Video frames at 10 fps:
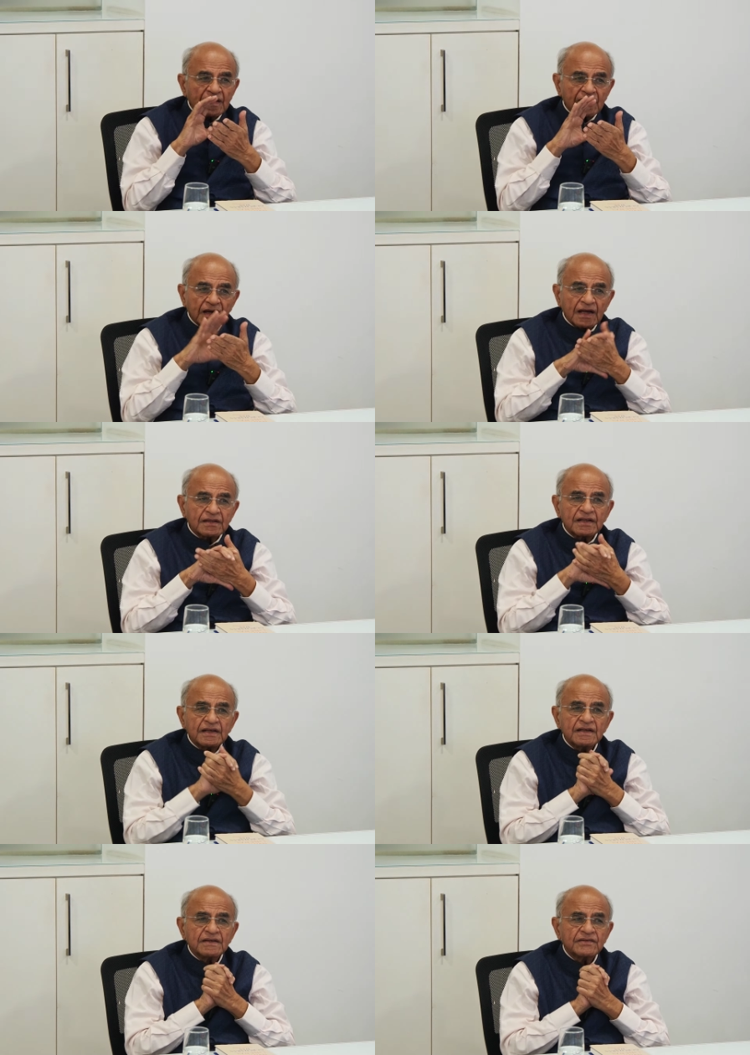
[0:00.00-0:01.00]

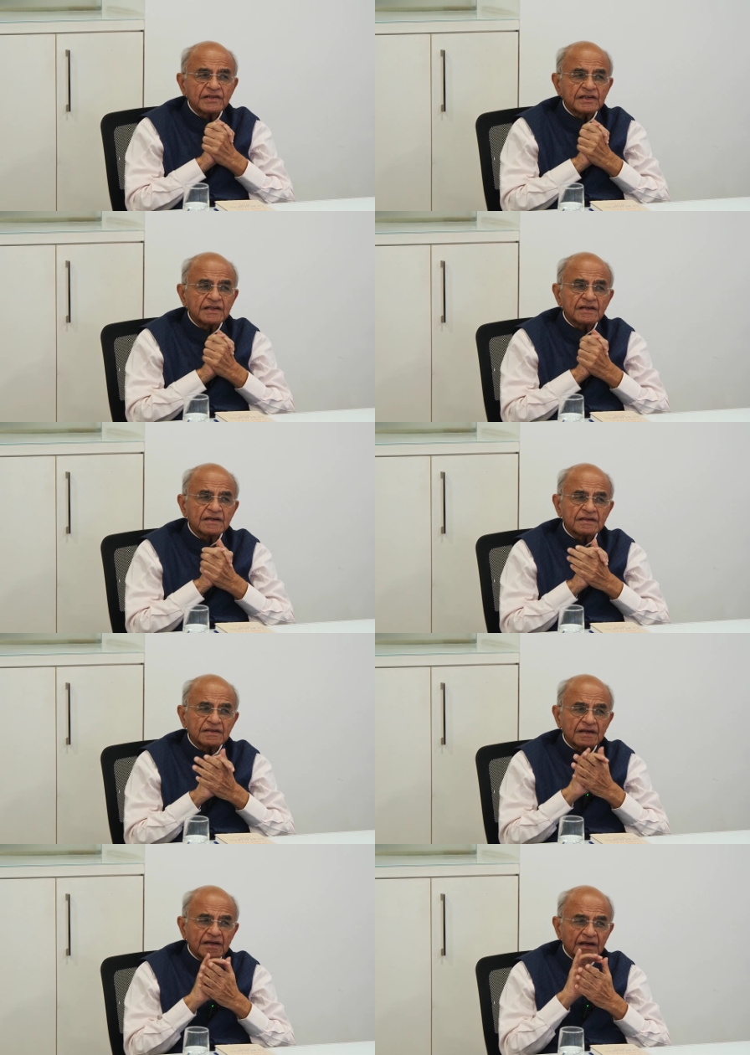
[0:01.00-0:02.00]
Gandhi ji,
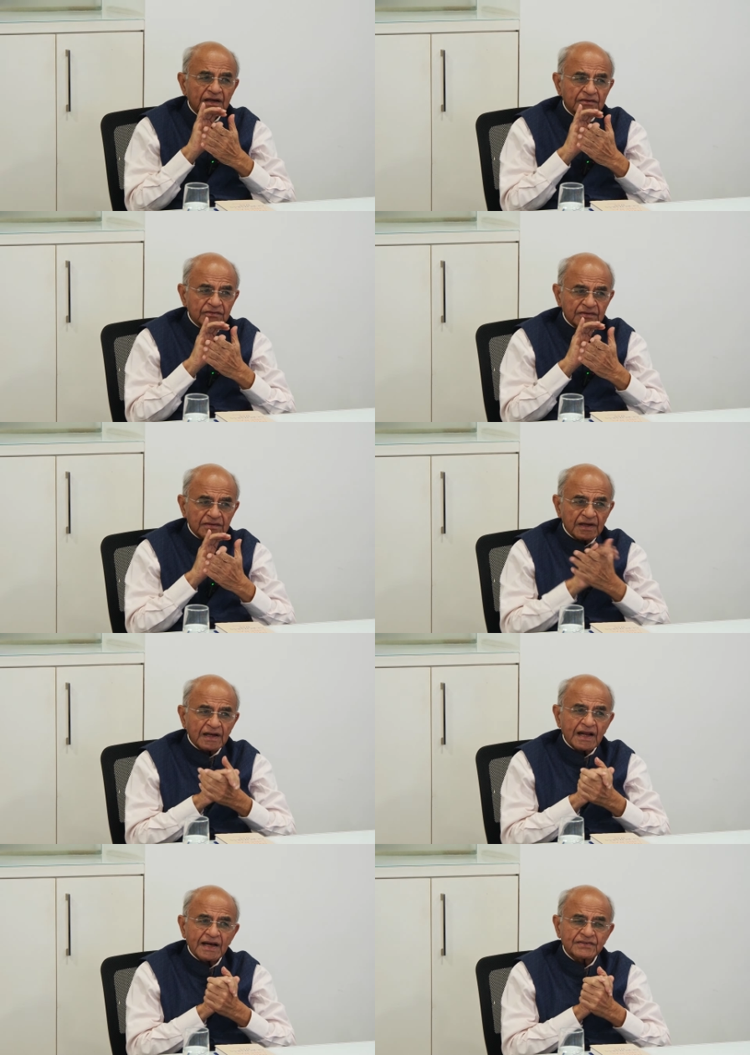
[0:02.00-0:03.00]

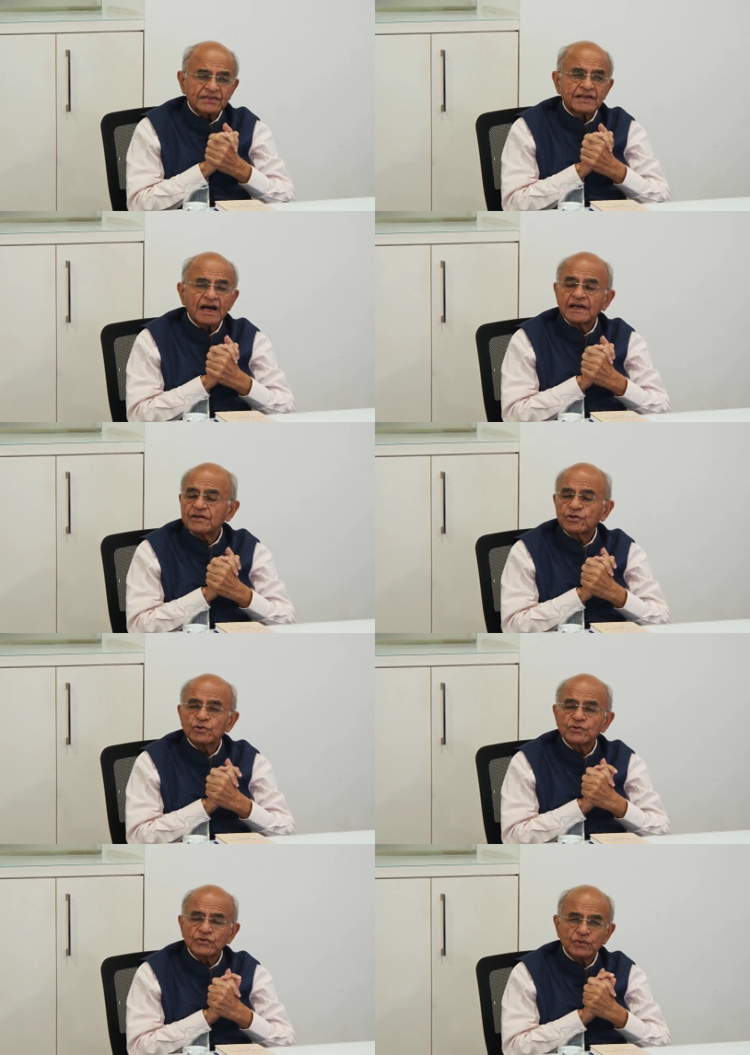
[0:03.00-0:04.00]
alas, died
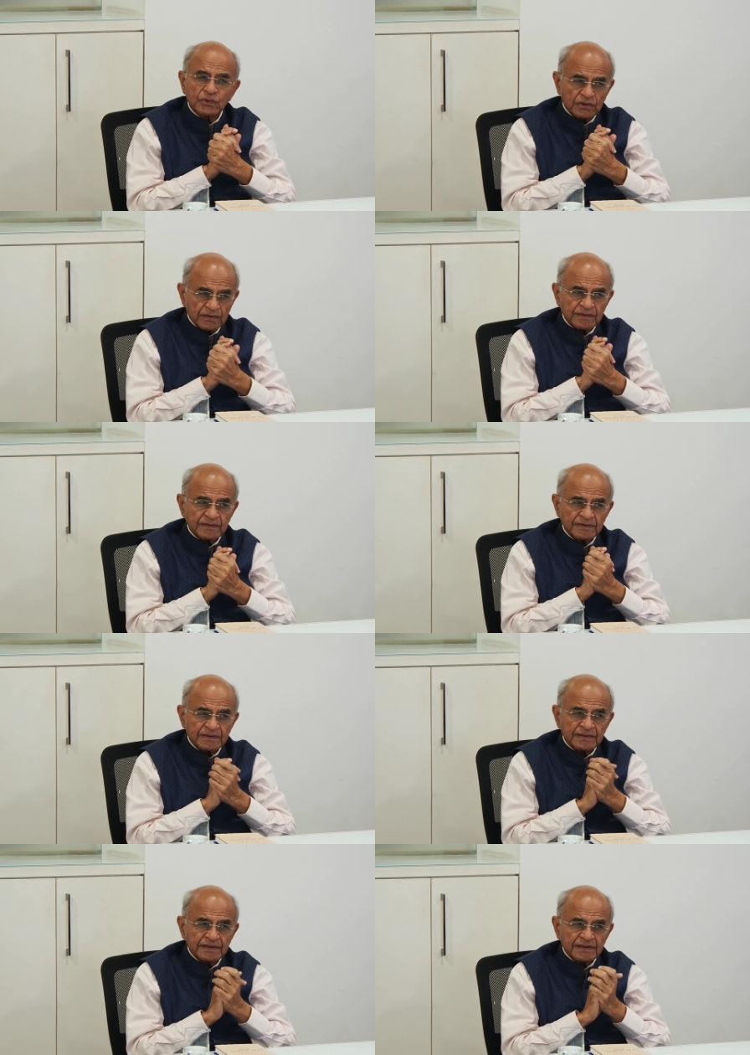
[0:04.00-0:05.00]
too soon.
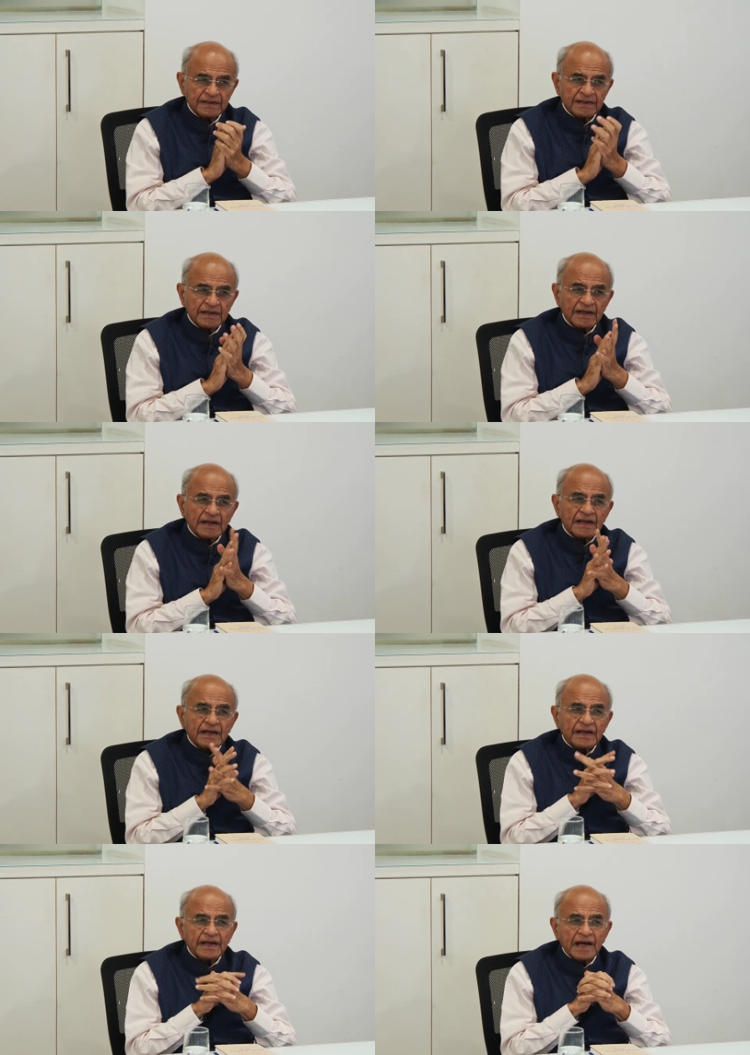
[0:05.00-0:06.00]

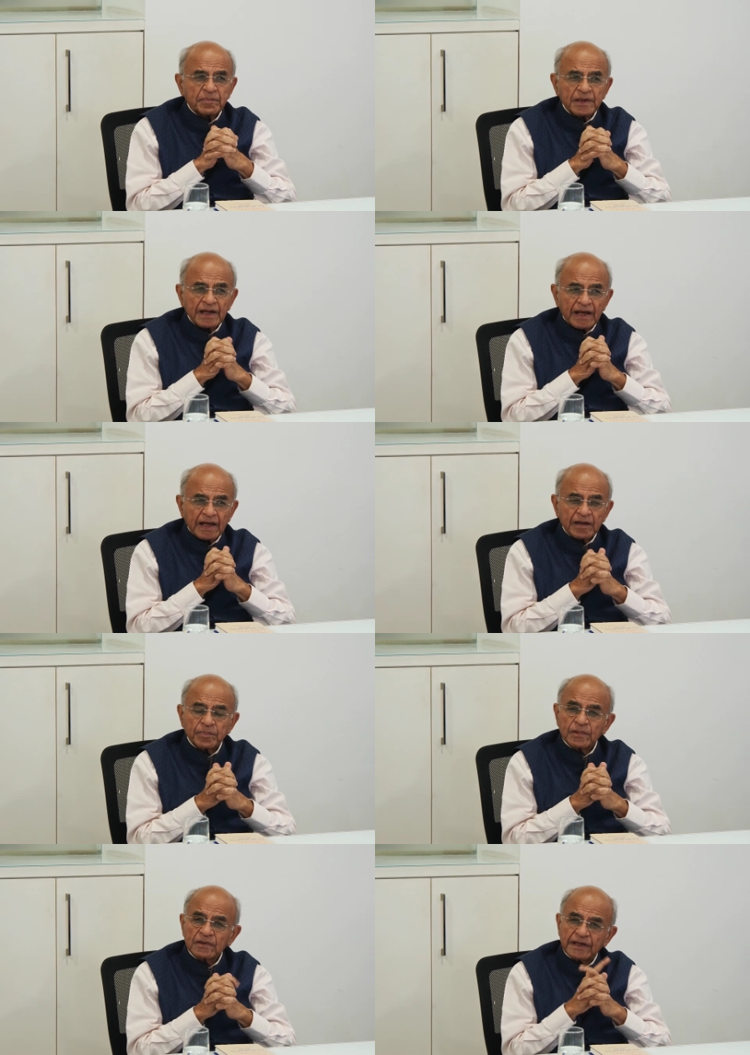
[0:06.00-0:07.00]
He had been
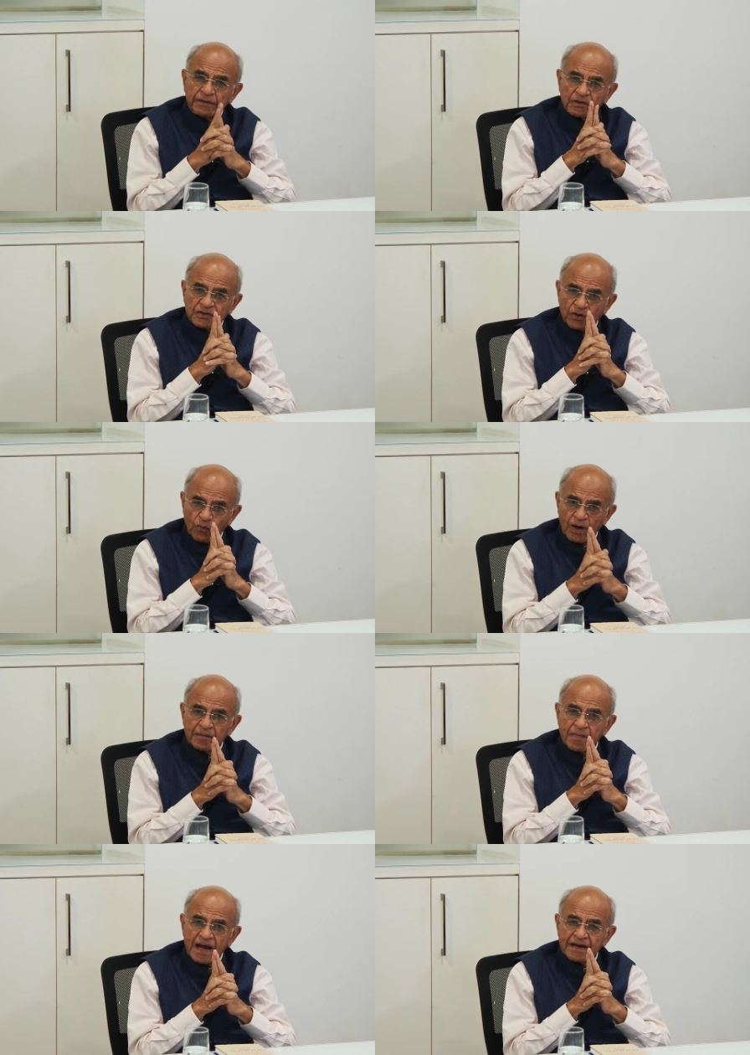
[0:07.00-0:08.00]
able, he was the
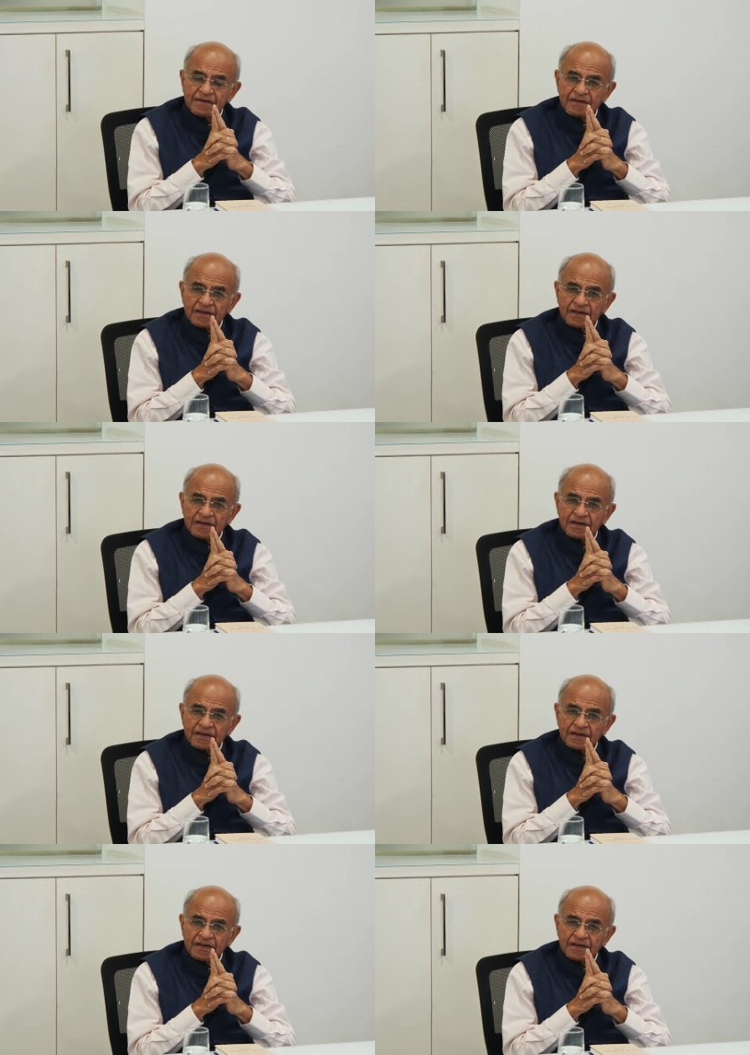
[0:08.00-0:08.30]
one man